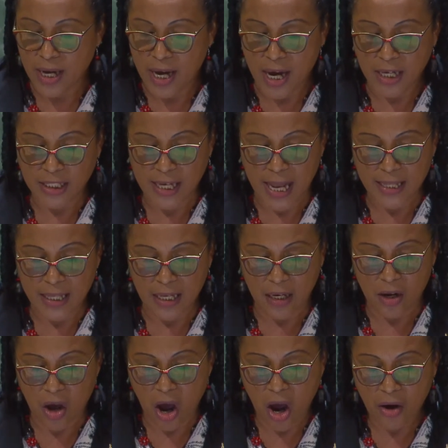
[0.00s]
urge that the
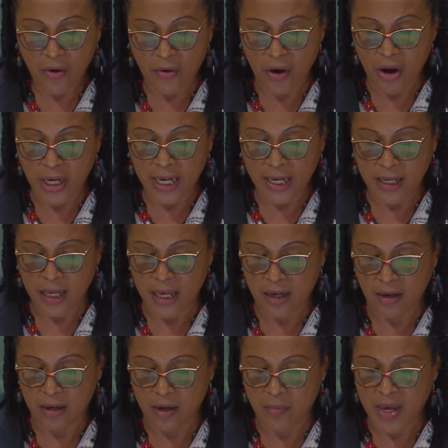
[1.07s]
long-running
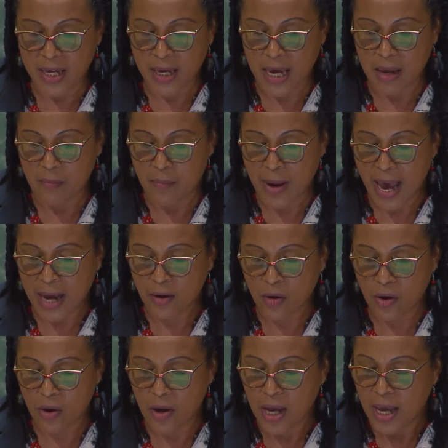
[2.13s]
economic
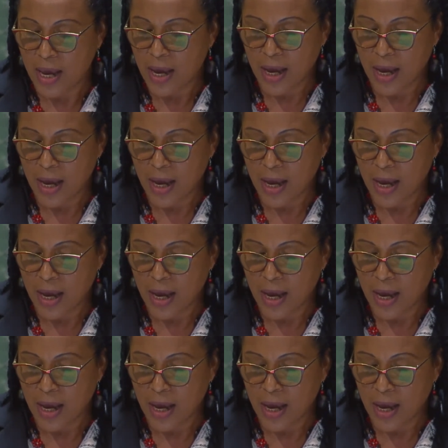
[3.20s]
embargo